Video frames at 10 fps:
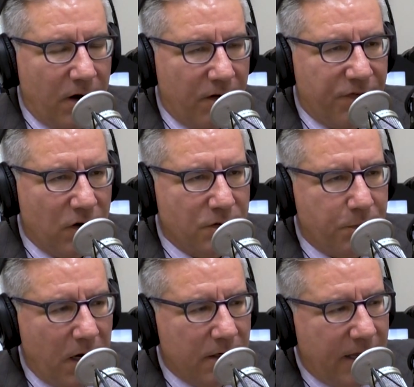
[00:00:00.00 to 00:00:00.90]
first
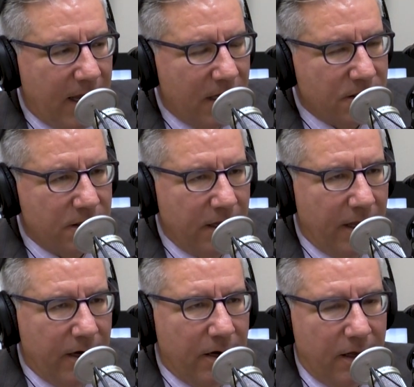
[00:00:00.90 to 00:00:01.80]
podcast,
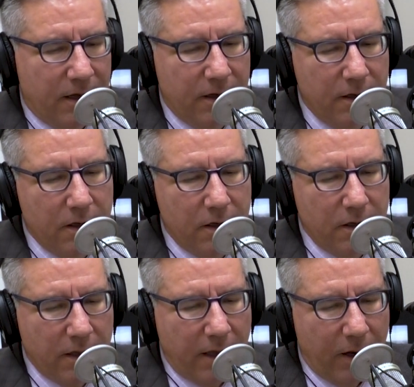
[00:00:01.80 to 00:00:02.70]

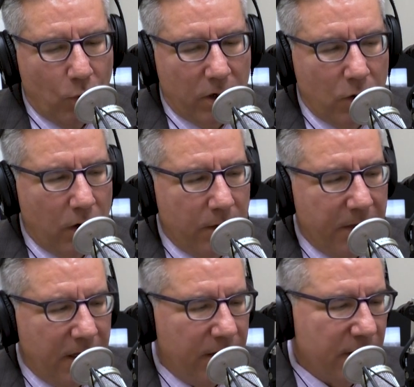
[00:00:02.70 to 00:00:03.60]
and we're going to
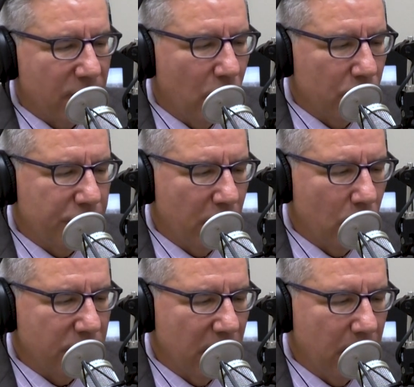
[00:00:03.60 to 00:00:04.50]
be, this whole
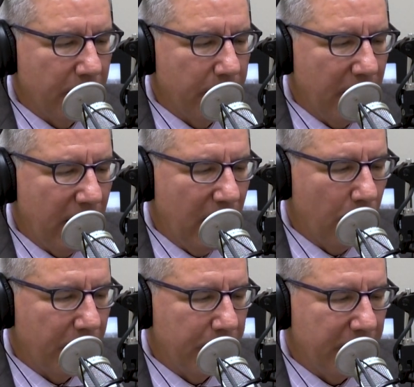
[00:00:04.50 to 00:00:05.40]
show is going to be about
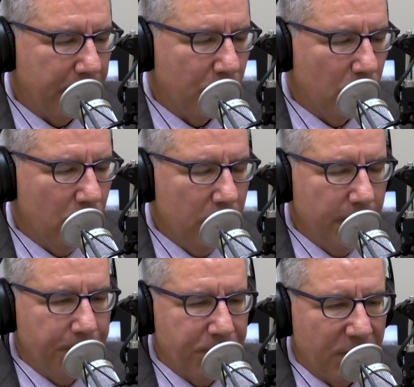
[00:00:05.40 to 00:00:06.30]
helping people
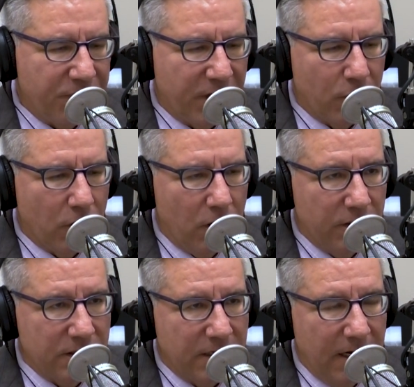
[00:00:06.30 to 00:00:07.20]
figure all
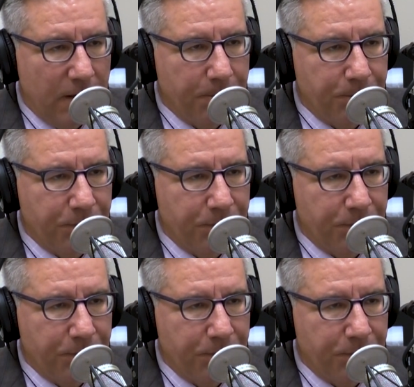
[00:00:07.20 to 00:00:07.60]
this out.